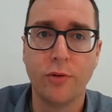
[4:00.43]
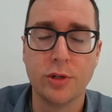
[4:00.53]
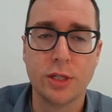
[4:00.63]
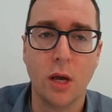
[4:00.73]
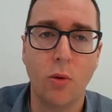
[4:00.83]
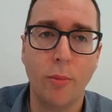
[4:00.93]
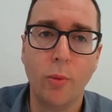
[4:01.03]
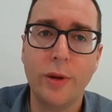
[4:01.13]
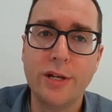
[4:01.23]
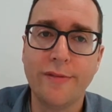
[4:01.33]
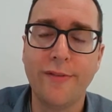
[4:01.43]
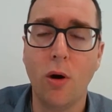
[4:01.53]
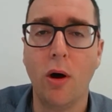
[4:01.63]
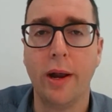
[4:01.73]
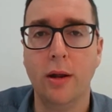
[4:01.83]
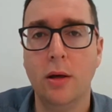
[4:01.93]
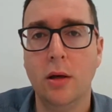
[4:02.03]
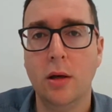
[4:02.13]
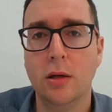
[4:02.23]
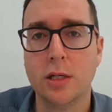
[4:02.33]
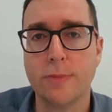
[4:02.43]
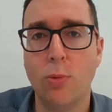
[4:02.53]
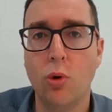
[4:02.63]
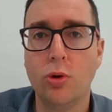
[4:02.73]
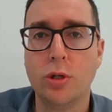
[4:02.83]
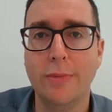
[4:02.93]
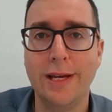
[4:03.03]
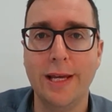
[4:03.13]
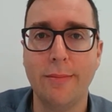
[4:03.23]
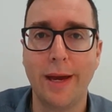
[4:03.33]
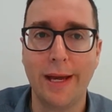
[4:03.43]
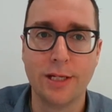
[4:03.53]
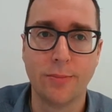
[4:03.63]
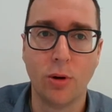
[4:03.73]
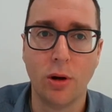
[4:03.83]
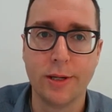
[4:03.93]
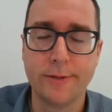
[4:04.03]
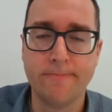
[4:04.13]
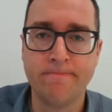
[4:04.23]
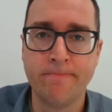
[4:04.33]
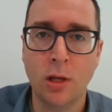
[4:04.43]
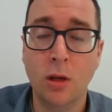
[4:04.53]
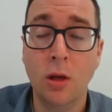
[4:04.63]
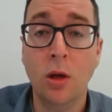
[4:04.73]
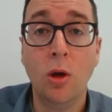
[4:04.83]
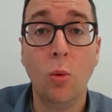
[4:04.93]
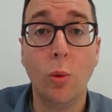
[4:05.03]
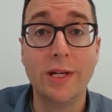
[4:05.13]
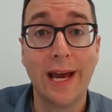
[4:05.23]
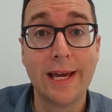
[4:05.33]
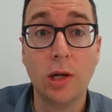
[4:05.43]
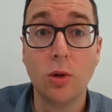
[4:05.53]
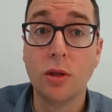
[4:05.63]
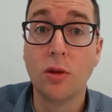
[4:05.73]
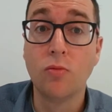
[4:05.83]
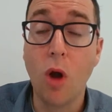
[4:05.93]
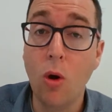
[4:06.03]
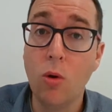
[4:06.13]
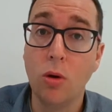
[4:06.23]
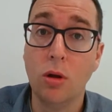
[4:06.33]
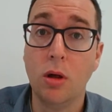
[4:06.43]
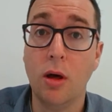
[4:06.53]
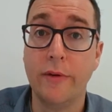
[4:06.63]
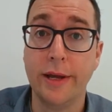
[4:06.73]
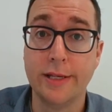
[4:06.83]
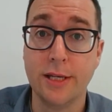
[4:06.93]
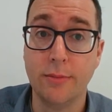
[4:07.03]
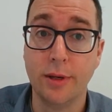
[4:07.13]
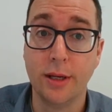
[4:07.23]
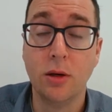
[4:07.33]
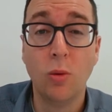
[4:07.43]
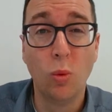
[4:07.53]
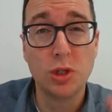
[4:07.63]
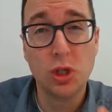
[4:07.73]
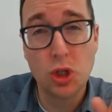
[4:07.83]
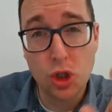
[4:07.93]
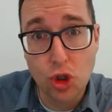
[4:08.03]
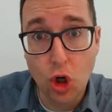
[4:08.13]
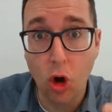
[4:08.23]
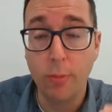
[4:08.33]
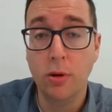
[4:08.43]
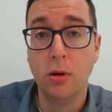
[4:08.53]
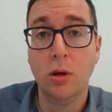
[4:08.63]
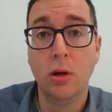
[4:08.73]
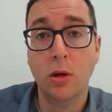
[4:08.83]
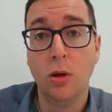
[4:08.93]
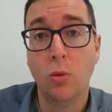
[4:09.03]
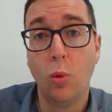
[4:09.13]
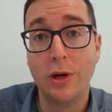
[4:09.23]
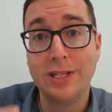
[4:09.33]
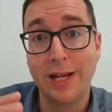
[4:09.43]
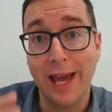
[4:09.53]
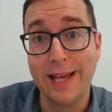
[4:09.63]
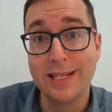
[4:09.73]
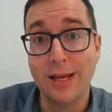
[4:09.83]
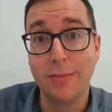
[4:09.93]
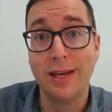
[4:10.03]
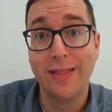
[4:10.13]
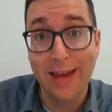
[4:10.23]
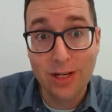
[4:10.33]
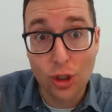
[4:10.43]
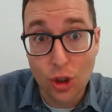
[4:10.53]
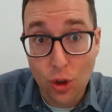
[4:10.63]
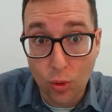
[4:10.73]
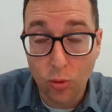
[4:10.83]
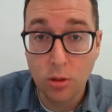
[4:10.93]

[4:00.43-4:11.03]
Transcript: and so on, but we define a small to medium enterprise. We take a look at the role of an SME. What's its job? What is an SME there to do?